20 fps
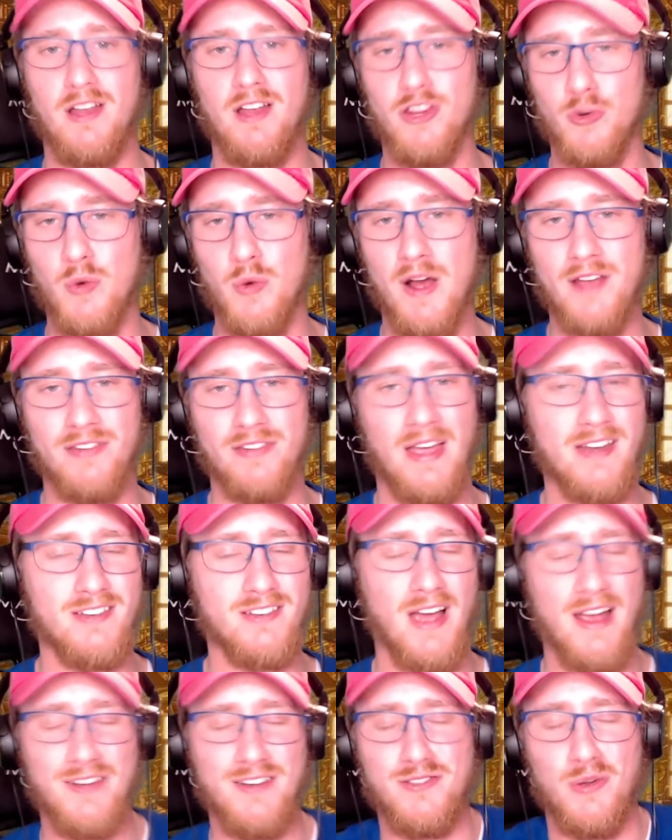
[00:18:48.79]
Otherwise,
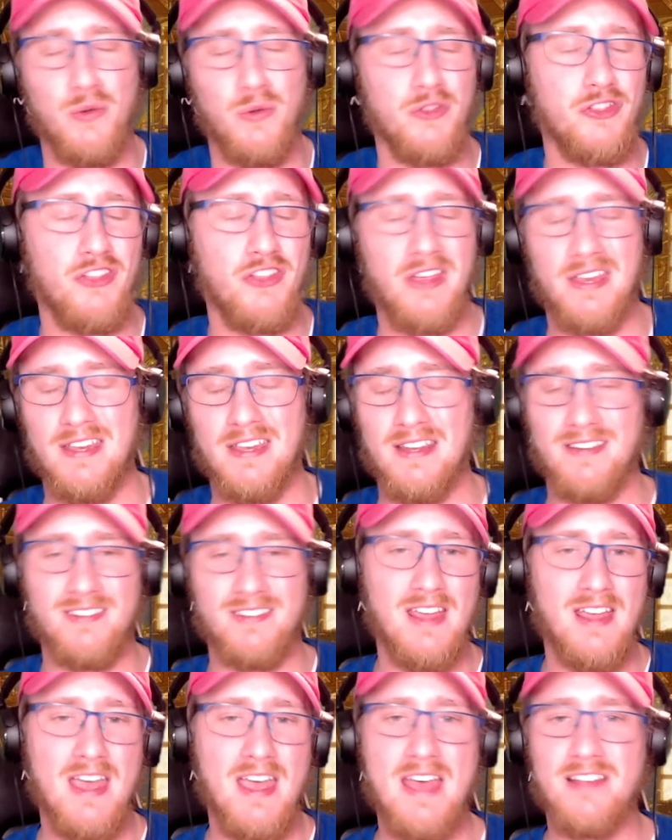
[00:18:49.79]
I don't think it's